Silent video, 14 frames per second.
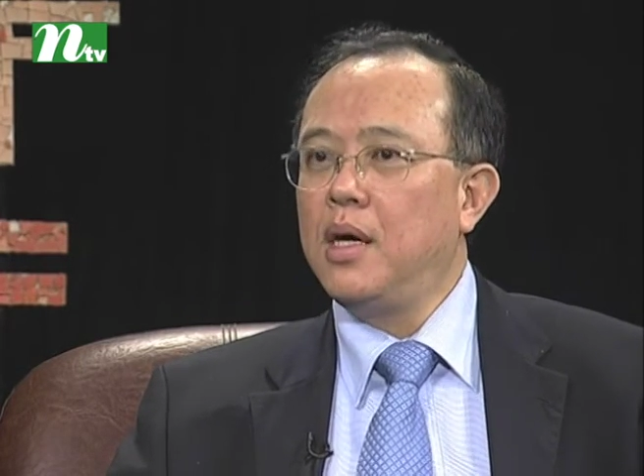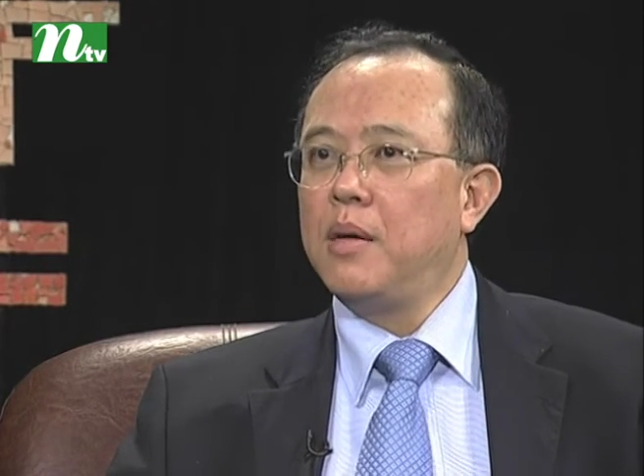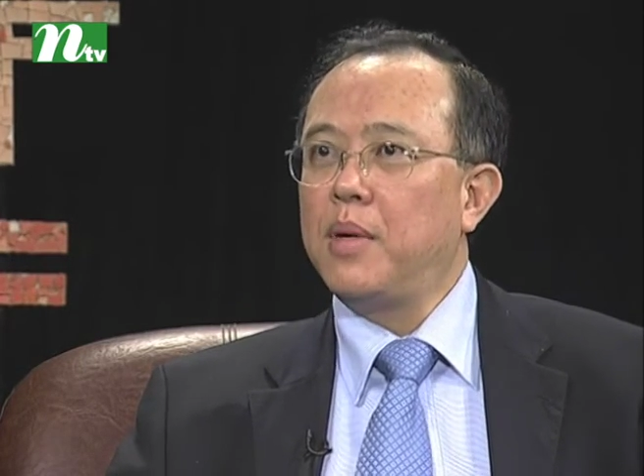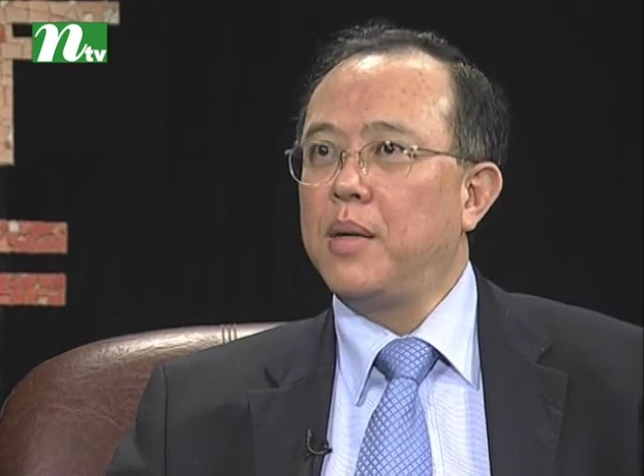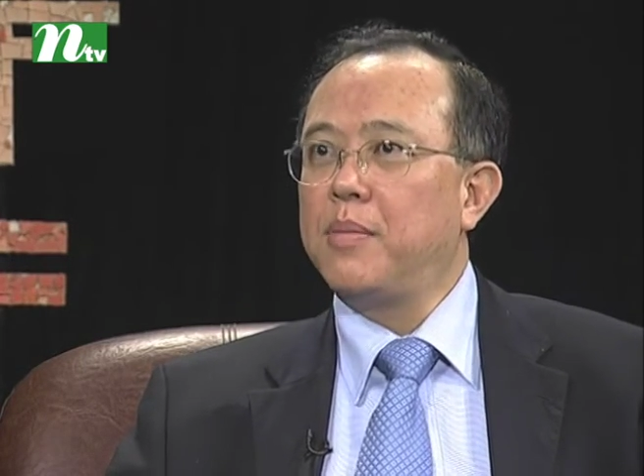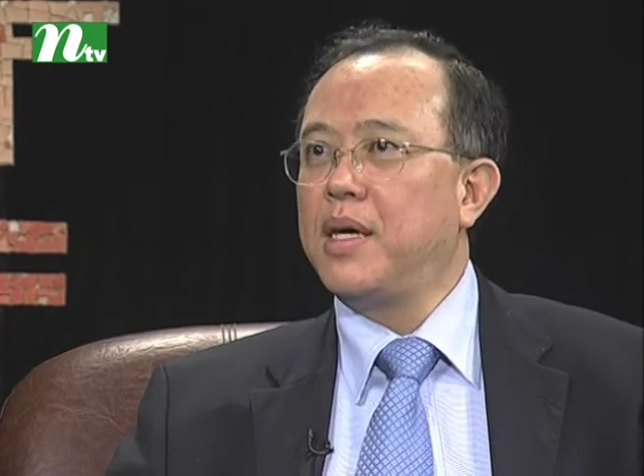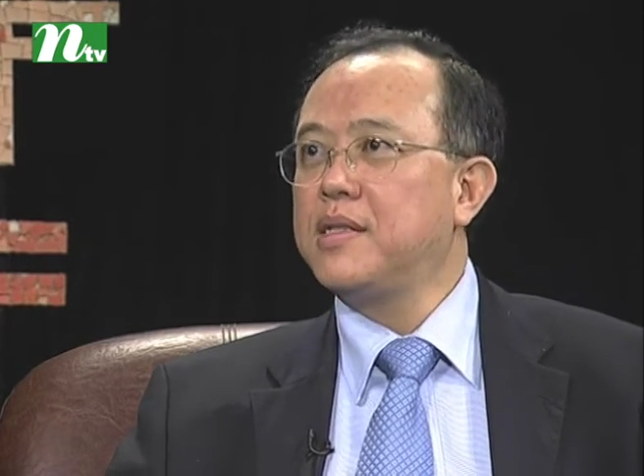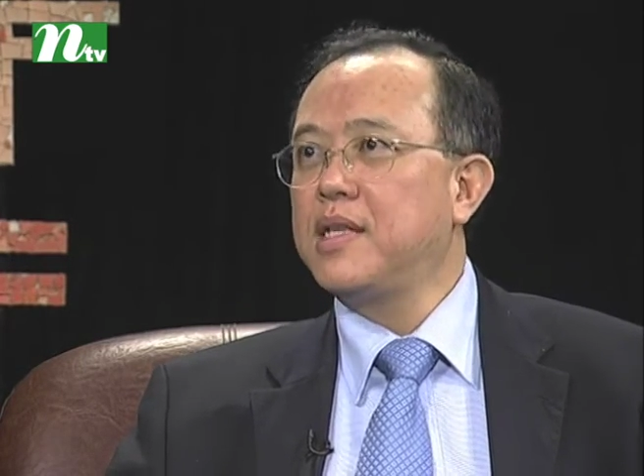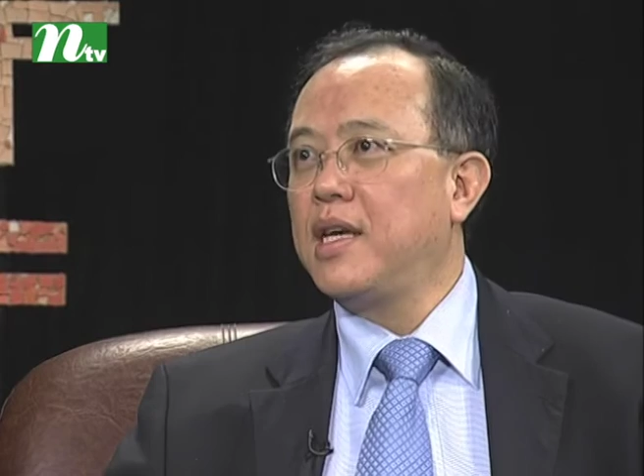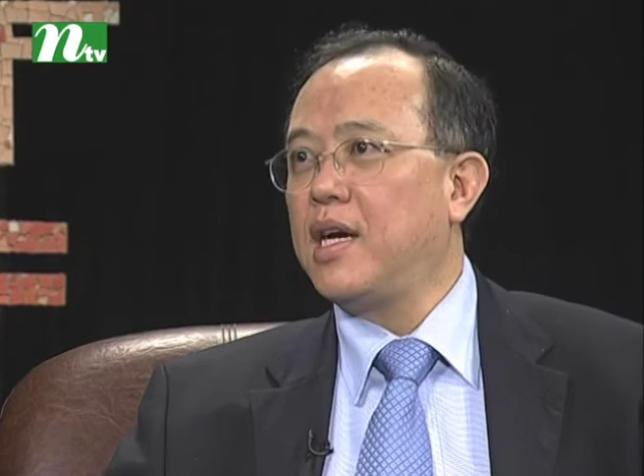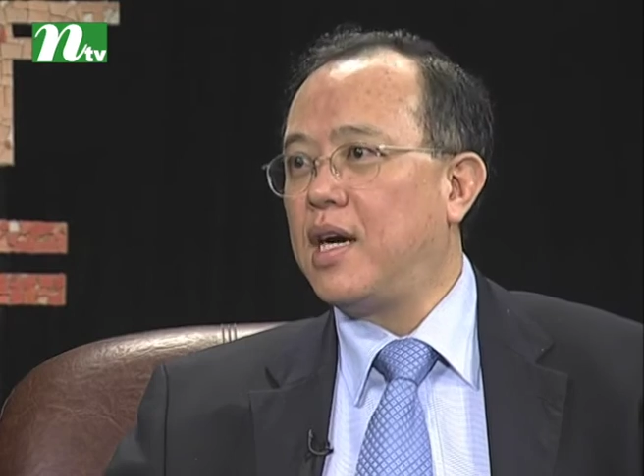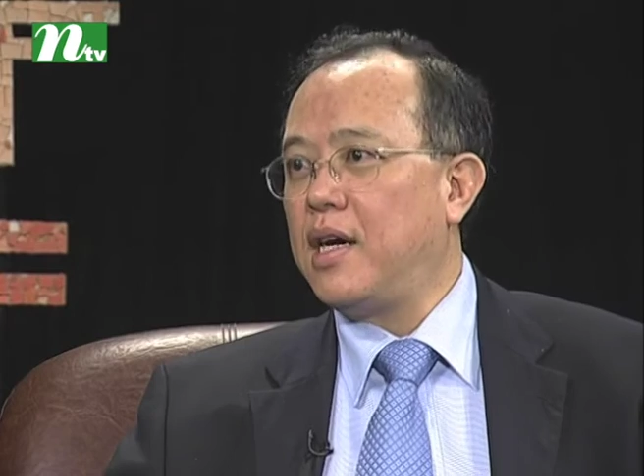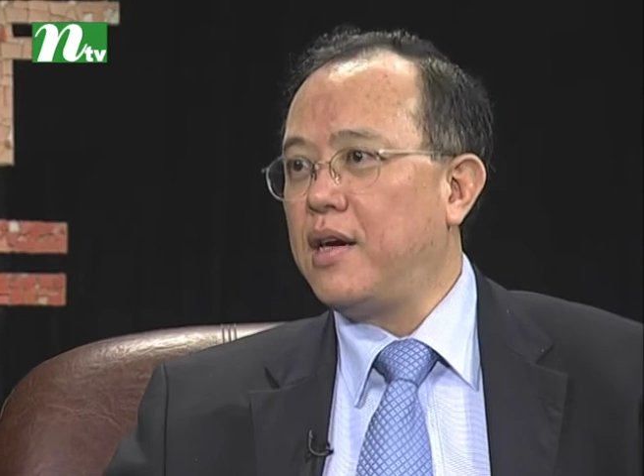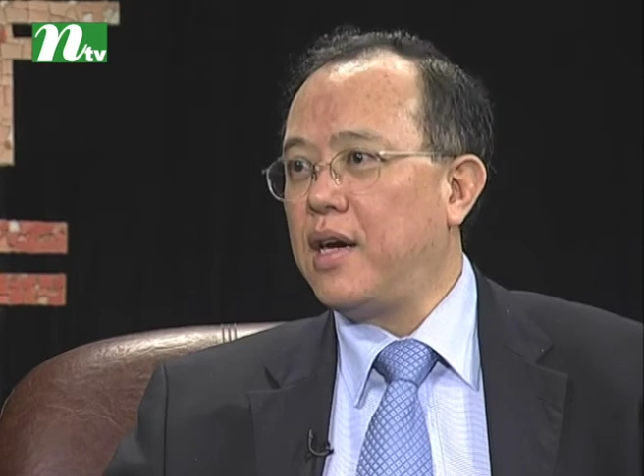But I must say
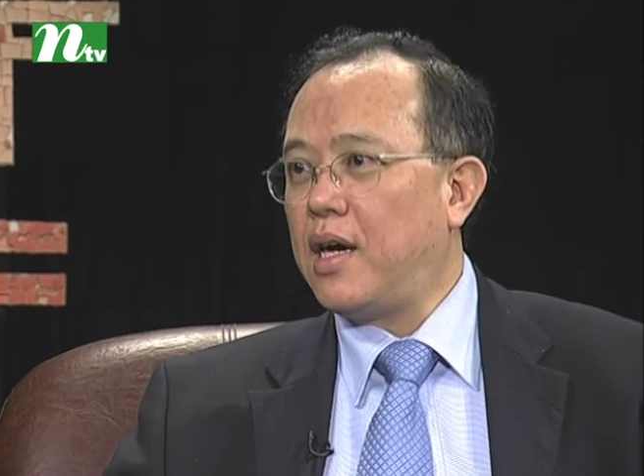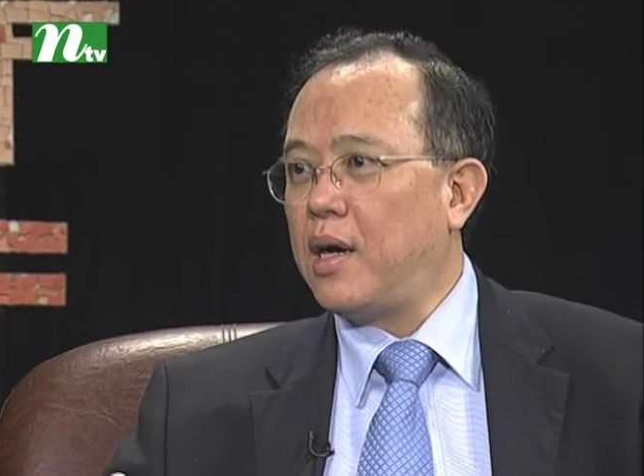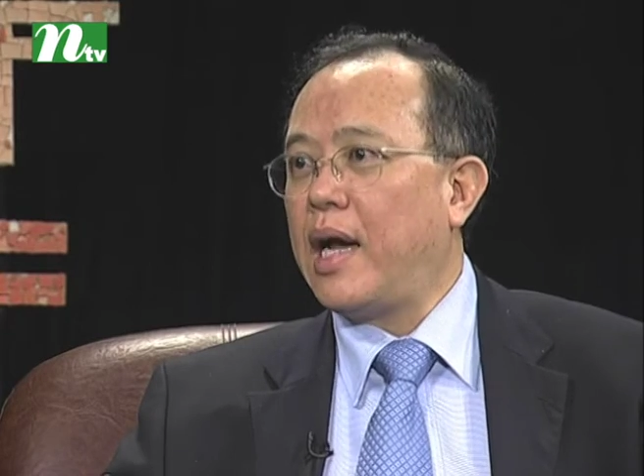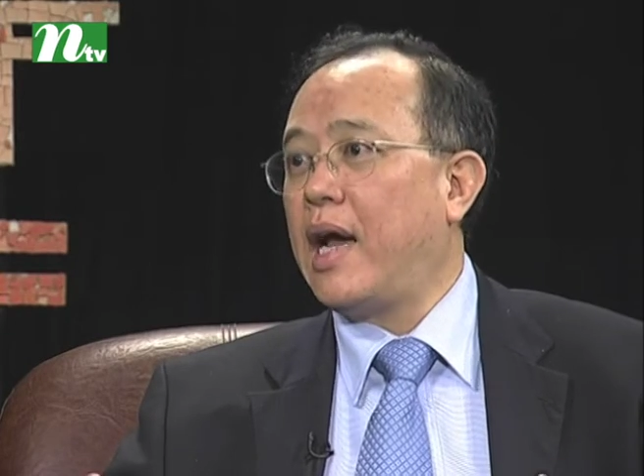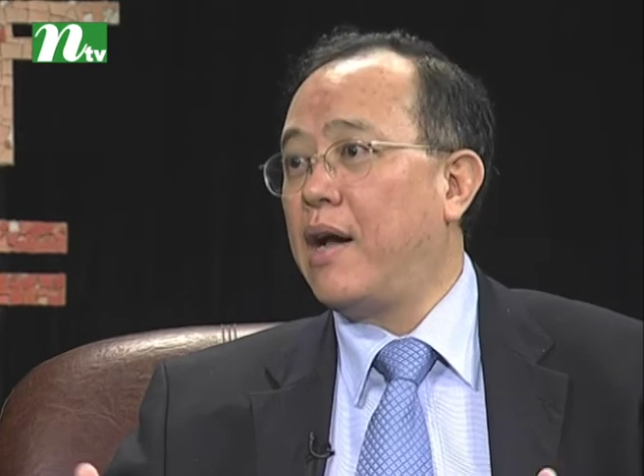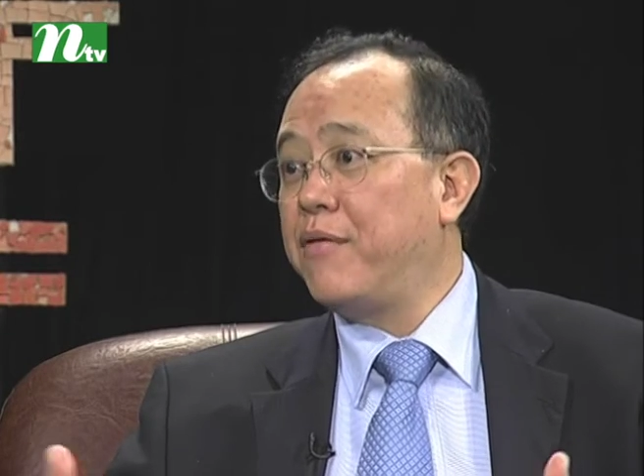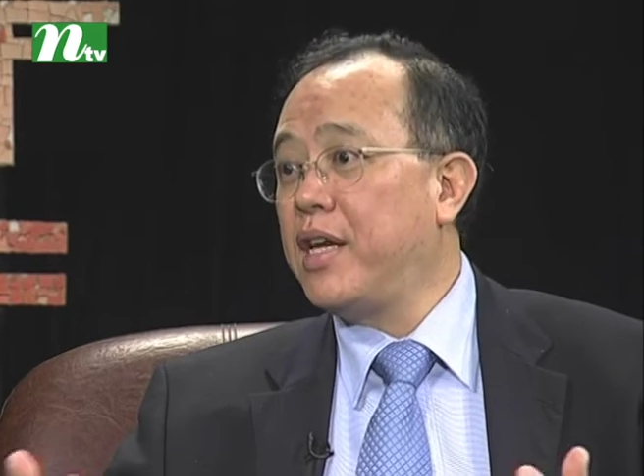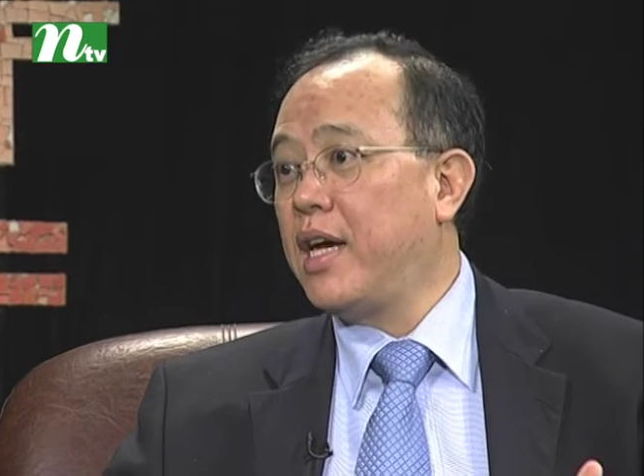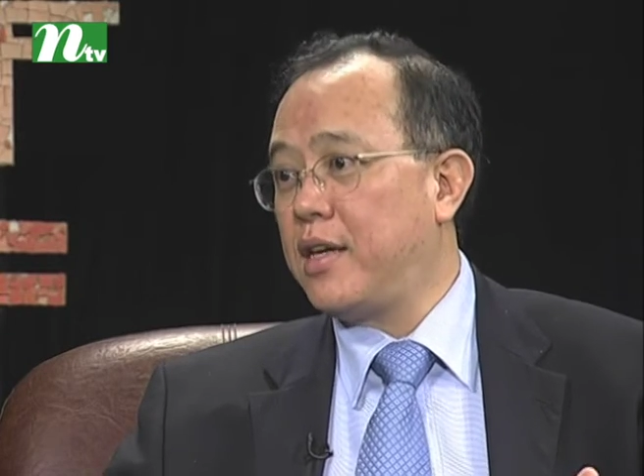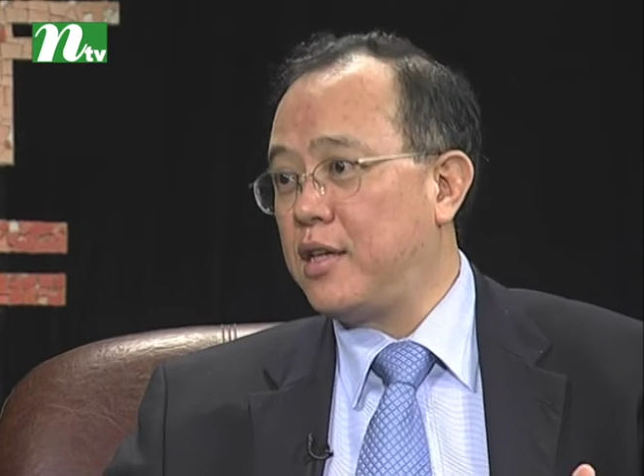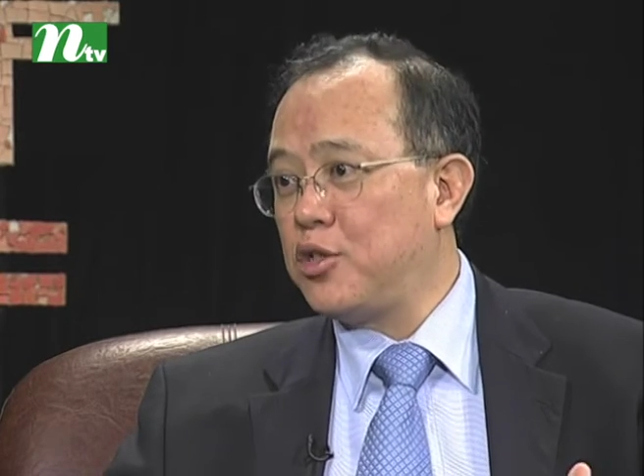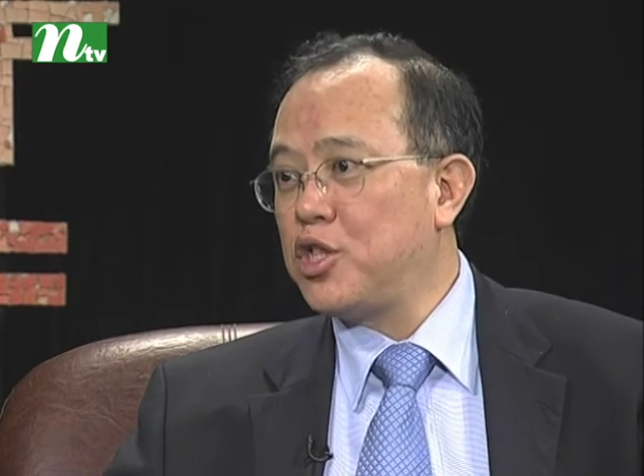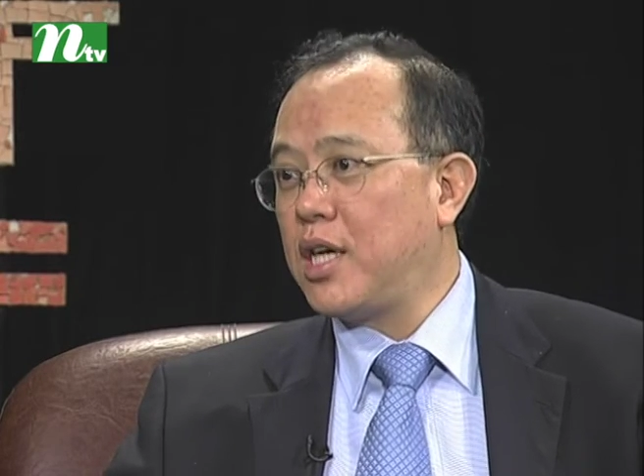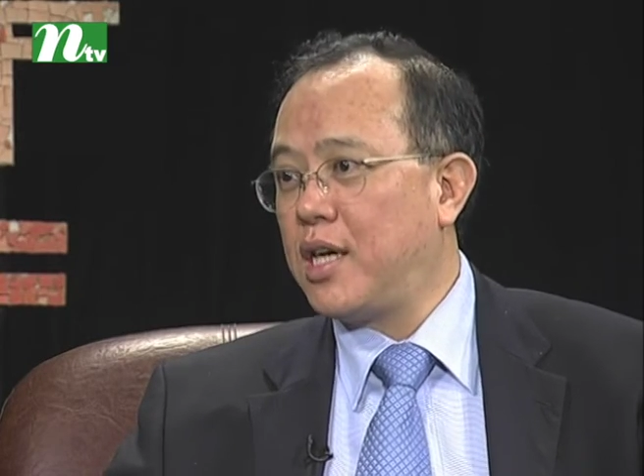I haven't had
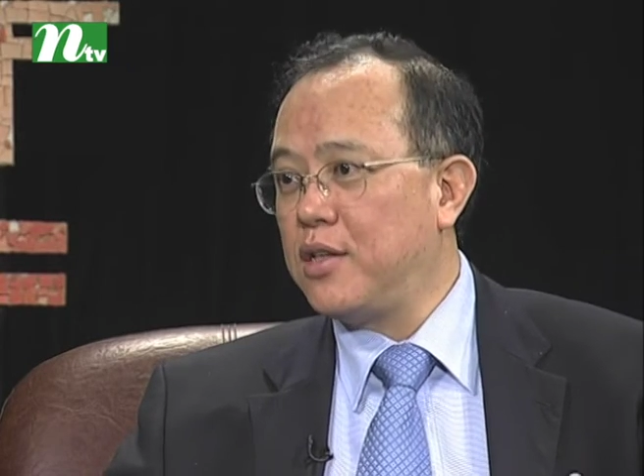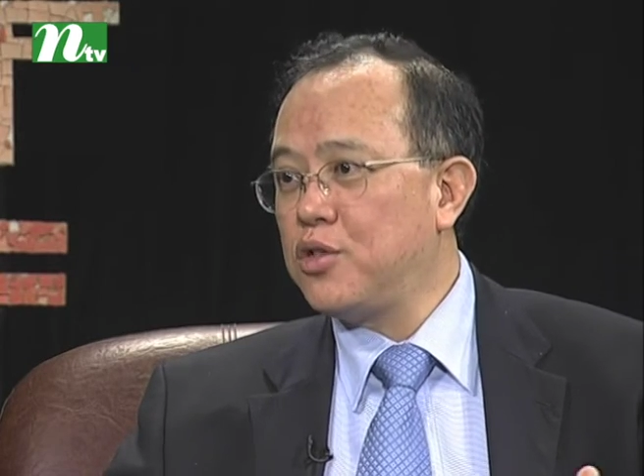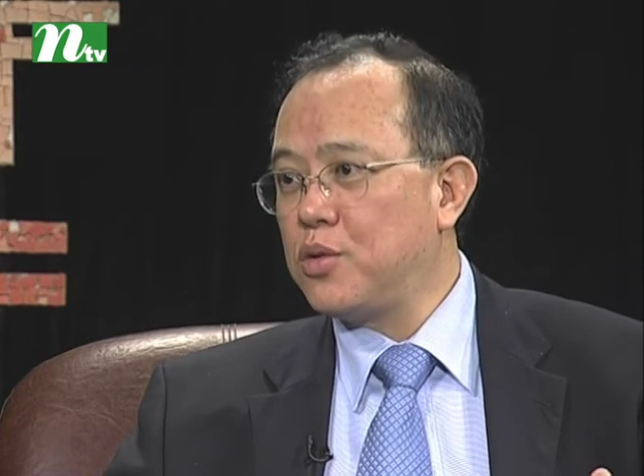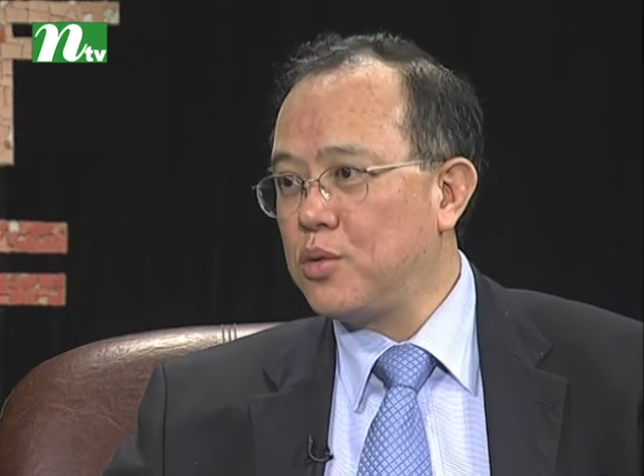a chance